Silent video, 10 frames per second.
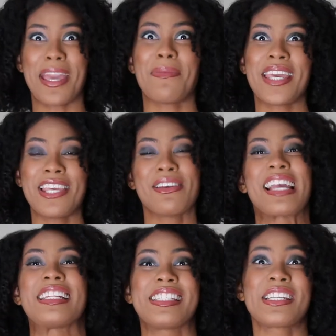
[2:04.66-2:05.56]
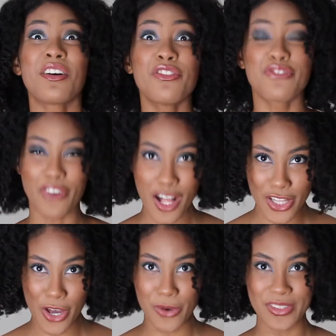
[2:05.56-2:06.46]
baby, you can still
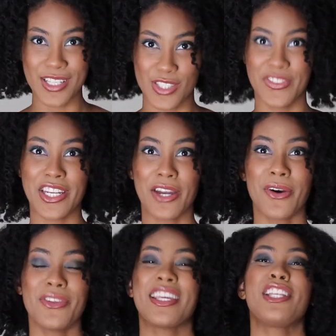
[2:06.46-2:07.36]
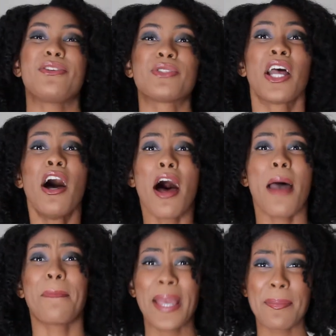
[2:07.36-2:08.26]
follow this video. You can use
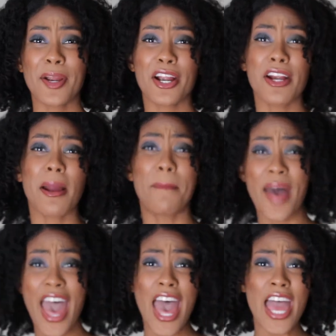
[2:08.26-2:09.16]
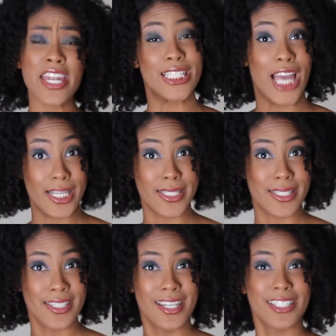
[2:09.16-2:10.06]
a paper, a pen, yes,
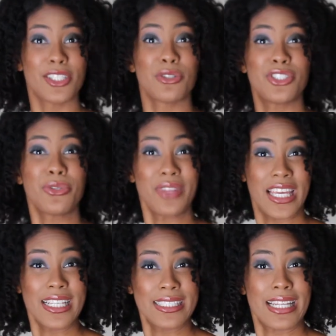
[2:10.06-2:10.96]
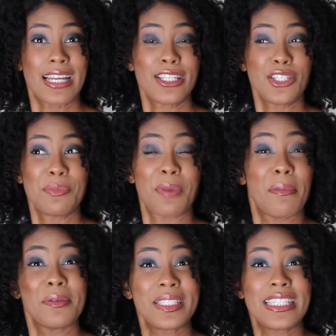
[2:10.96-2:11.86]
those two things that you
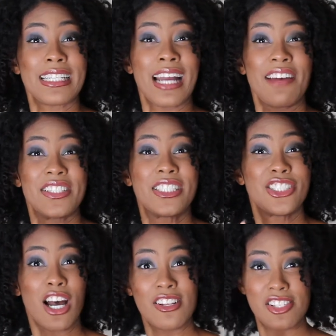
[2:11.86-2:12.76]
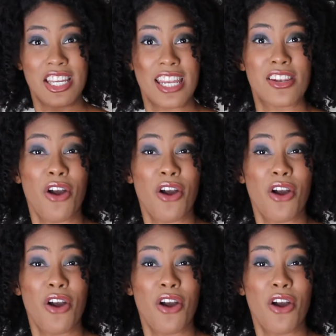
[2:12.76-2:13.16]
probably haven't touched in